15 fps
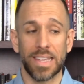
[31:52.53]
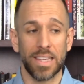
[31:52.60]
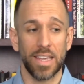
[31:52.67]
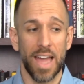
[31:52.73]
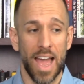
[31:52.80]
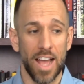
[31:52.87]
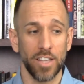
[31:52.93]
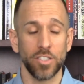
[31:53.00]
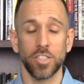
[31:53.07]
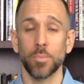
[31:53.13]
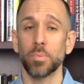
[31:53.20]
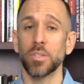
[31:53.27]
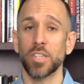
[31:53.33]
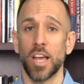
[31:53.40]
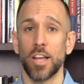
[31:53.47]
has the
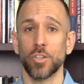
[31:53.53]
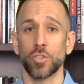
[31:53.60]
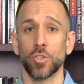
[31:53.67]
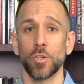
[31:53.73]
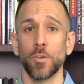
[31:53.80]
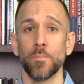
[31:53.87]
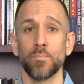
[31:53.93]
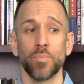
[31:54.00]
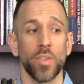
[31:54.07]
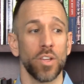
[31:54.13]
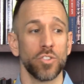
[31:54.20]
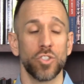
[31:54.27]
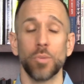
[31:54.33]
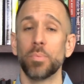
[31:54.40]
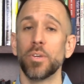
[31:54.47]
potential
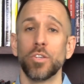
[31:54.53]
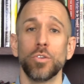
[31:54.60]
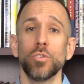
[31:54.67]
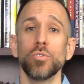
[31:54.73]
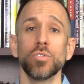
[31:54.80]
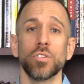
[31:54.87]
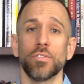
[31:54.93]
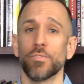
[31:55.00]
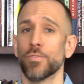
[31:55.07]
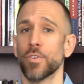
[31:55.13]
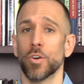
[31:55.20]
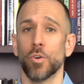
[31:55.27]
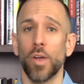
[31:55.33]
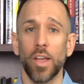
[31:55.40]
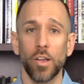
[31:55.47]
to be used for
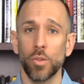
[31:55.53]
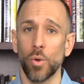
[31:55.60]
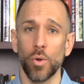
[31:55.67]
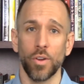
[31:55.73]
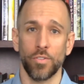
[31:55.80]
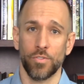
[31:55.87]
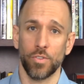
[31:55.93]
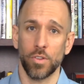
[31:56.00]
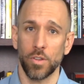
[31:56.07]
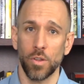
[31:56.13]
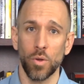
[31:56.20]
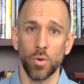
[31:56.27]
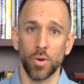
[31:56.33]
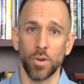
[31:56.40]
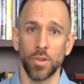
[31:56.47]
great glory for the
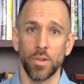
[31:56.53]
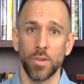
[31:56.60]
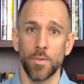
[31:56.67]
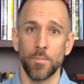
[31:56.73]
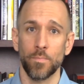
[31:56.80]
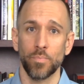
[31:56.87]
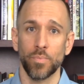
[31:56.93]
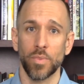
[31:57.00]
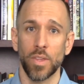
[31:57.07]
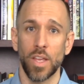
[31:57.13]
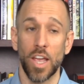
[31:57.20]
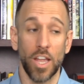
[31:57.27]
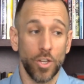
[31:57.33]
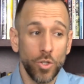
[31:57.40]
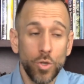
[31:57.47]
Lord.
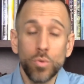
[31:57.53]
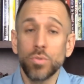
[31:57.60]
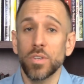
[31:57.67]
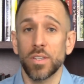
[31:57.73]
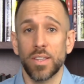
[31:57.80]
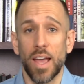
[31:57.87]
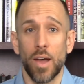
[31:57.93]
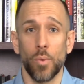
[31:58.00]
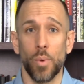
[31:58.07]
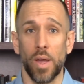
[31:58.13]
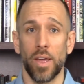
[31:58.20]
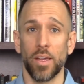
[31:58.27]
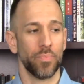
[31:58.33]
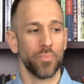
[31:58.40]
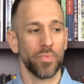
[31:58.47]
And use it that
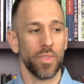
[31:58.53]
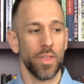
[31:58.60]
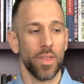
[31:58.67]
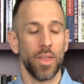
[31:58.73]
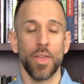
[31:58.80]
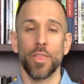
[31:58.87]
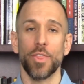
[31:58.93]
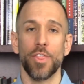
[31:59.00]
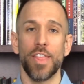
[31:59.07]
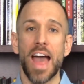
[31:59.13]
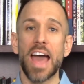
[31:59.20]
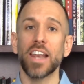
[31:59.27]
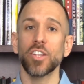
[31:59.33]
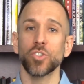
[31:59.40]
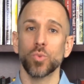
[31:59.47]
way.
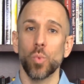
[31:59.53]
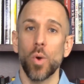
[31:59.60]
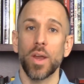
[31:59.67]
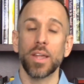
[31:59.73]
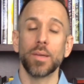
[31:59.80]
That is what it